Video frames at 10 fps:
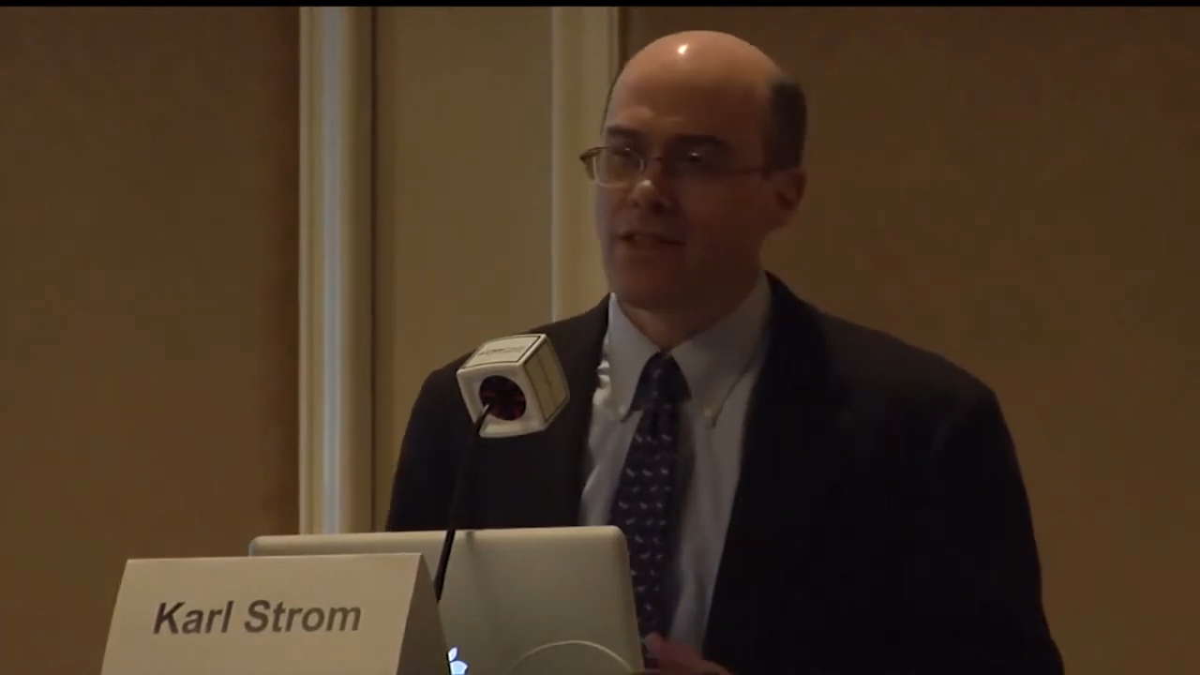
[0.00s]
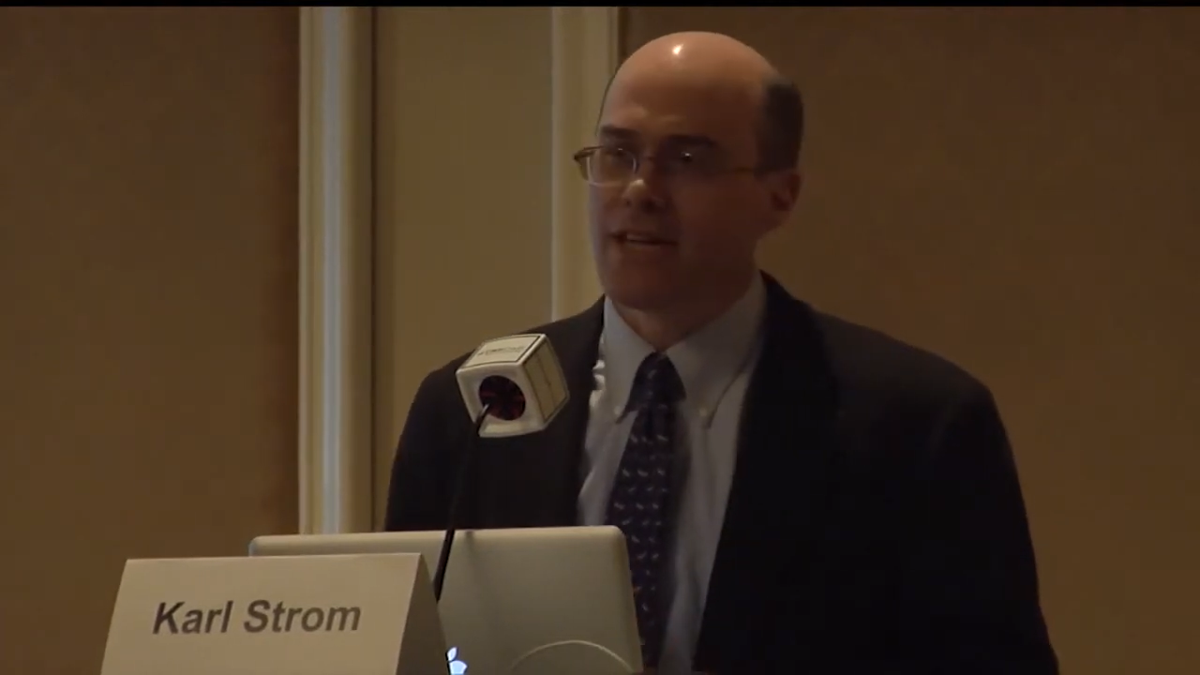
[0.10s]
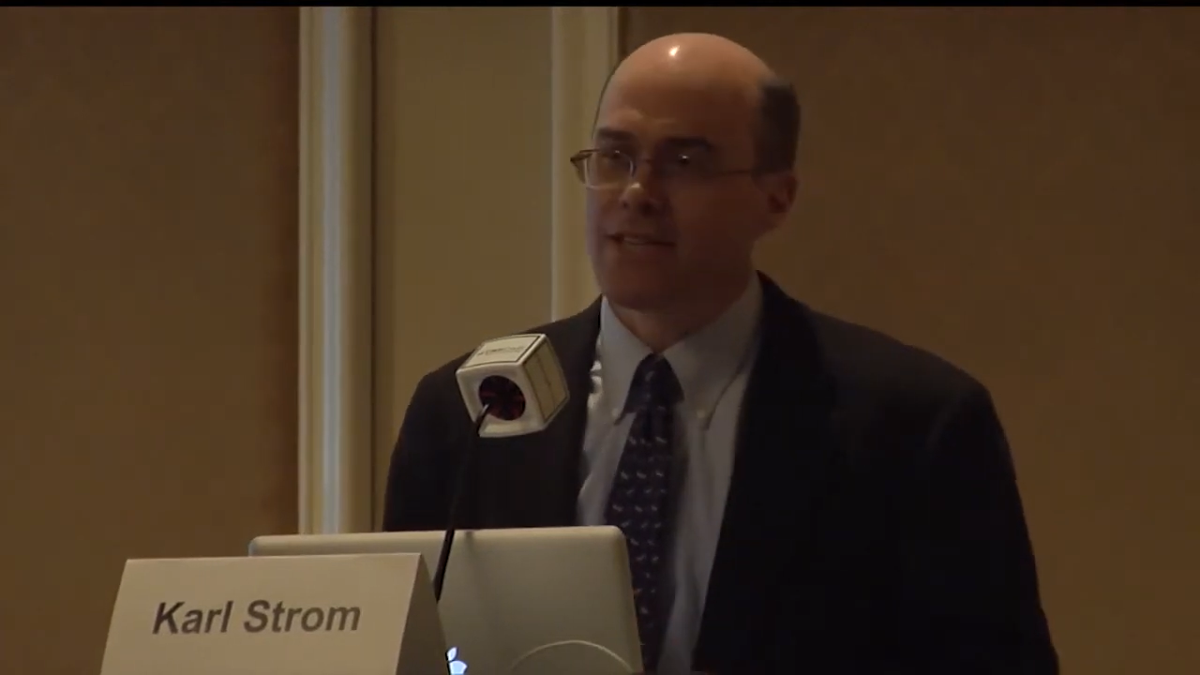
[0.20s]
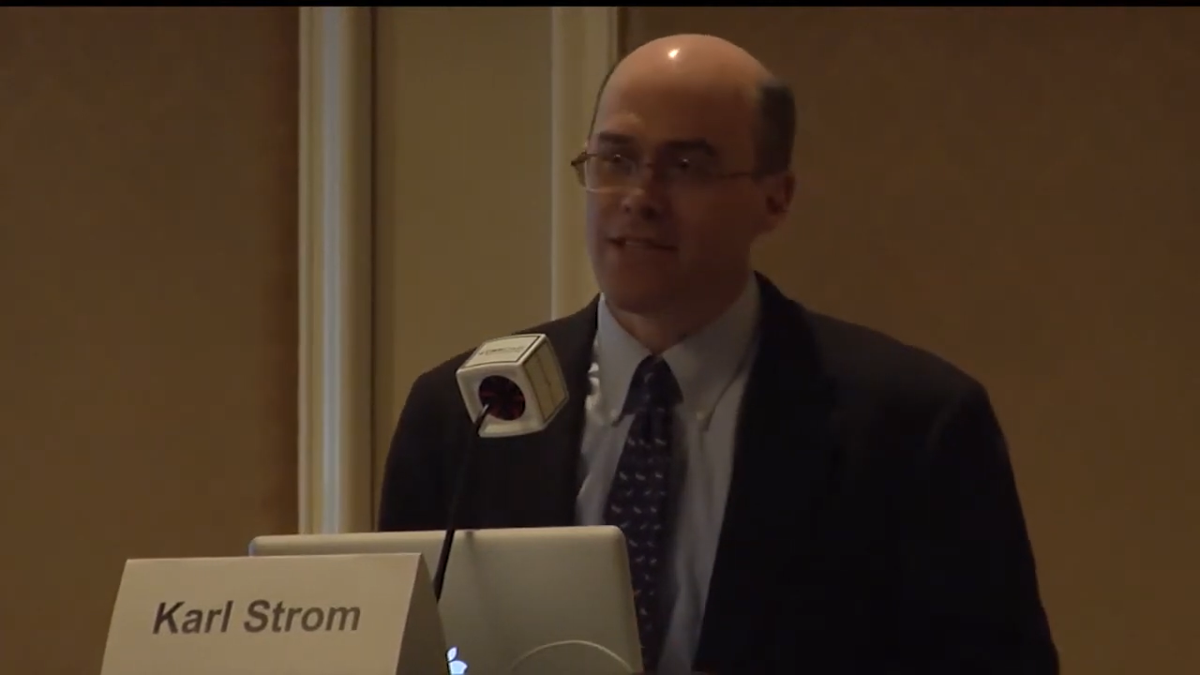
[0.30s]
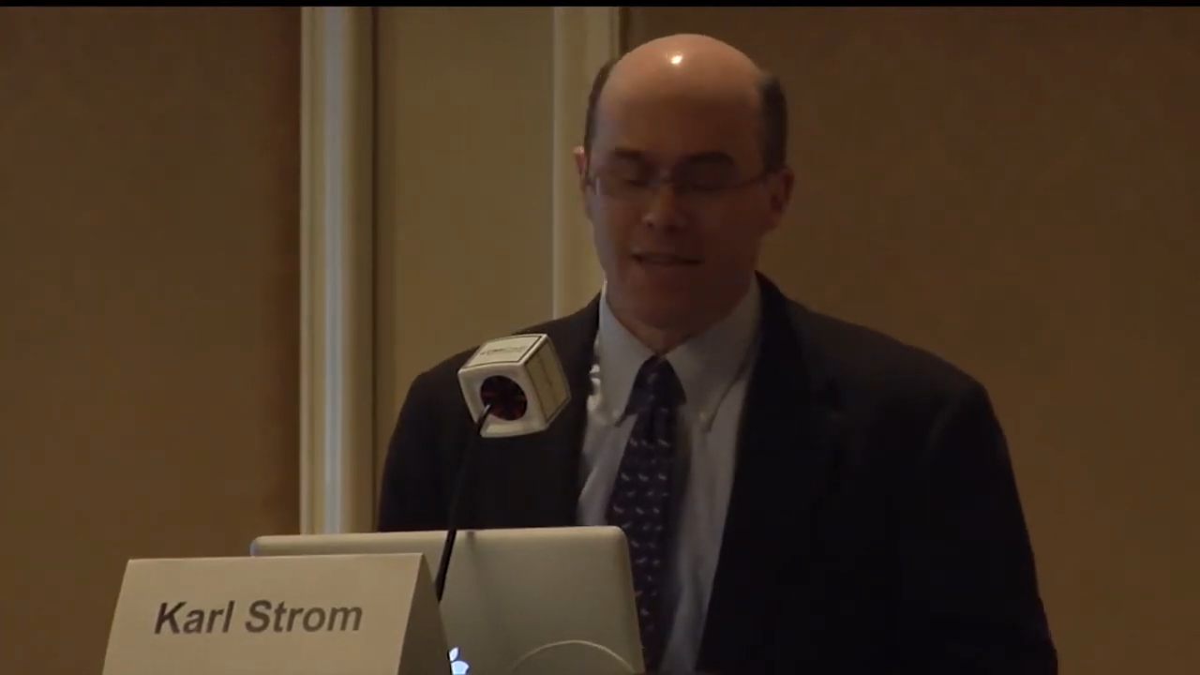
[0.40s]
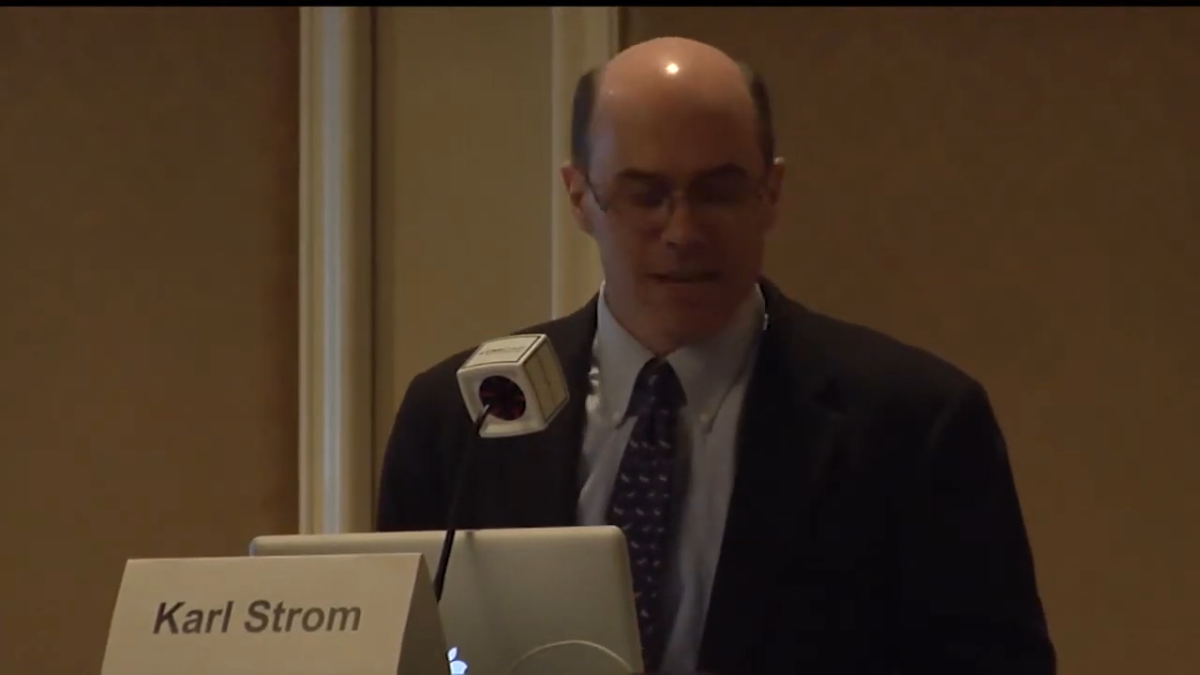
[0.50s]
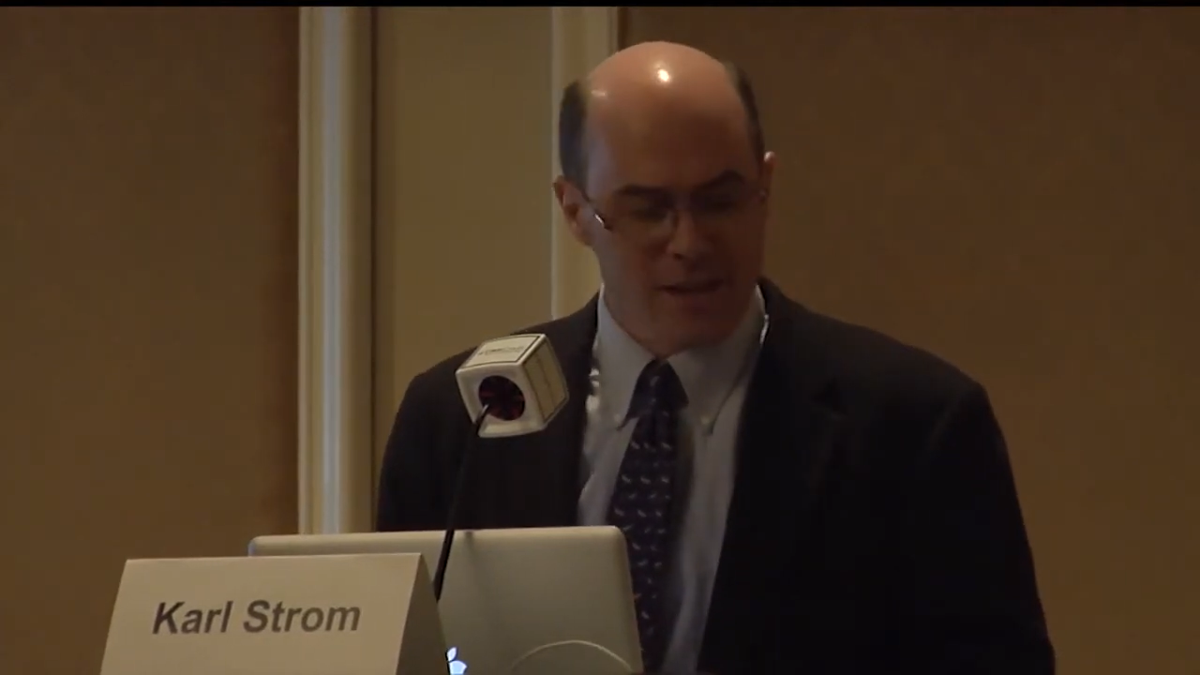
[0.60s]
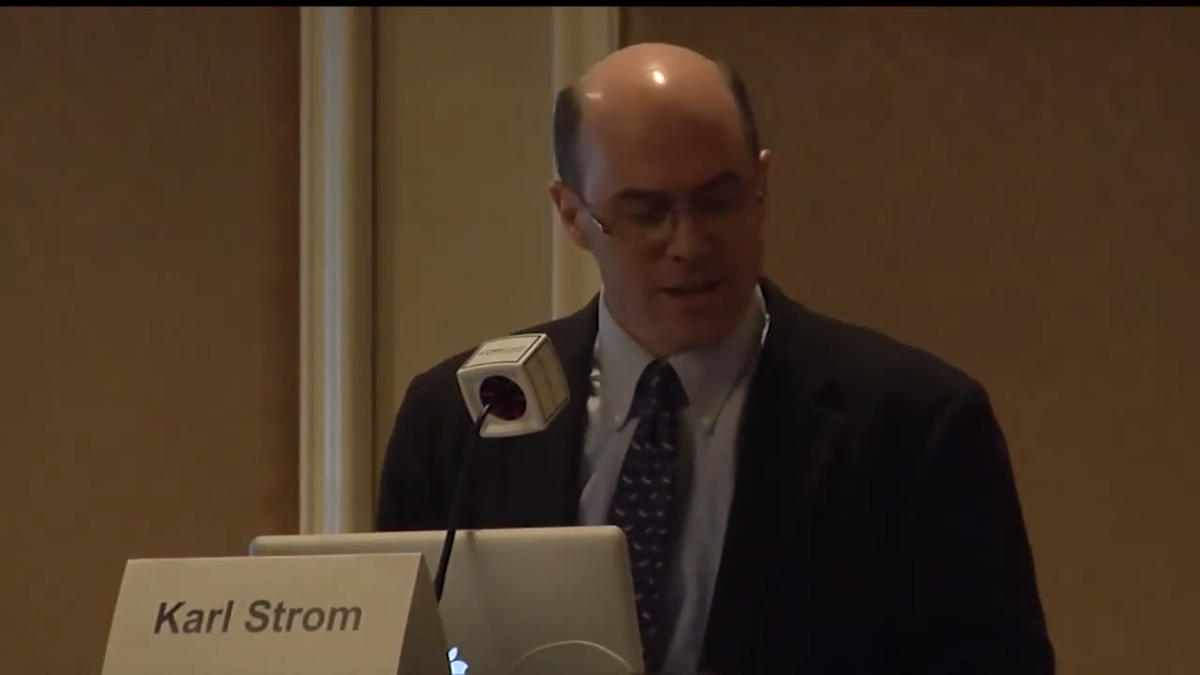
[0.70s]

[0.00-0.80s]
like to thank